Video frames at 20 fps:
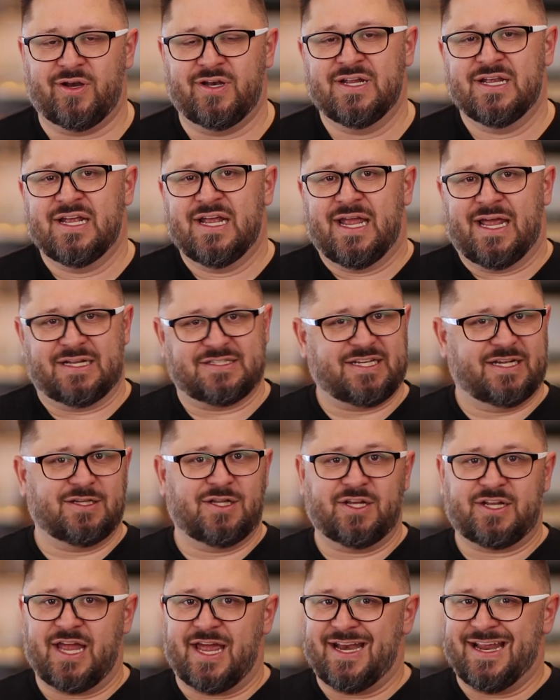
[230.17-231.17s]
And I'll take a
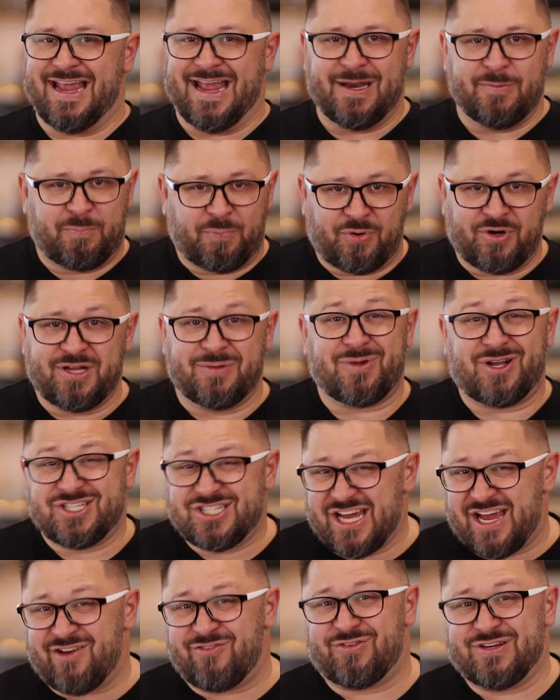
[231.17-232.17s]
look at it, and pretty
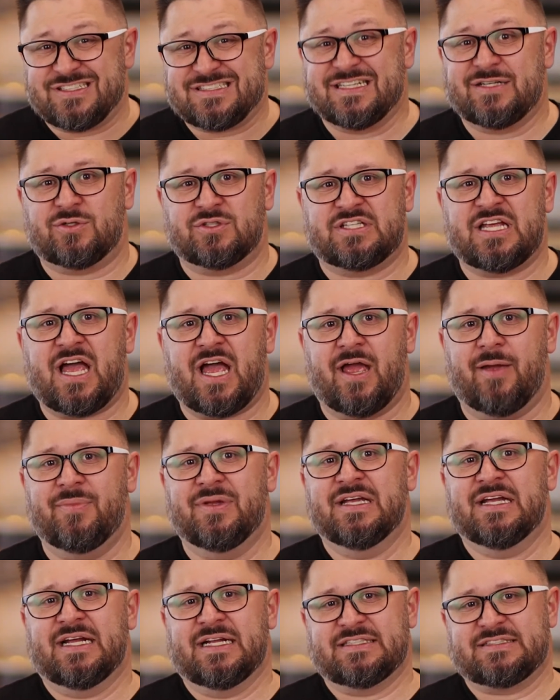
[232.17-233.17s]
much every single
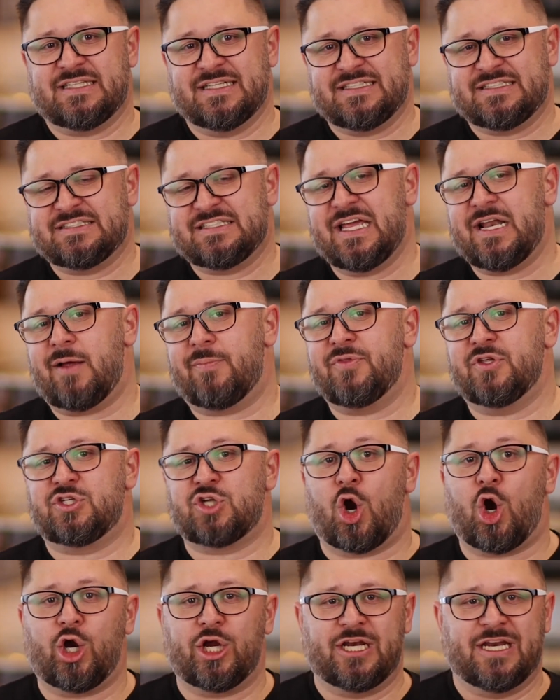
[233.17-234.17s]
time, it's they set up the
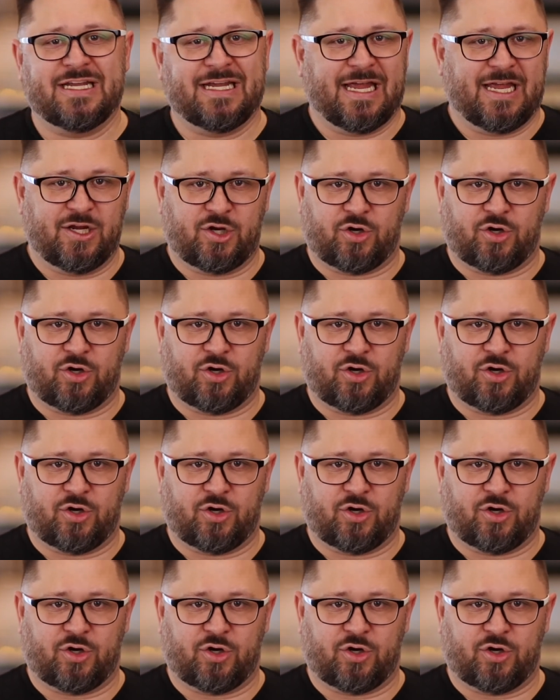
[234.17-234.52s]
targeting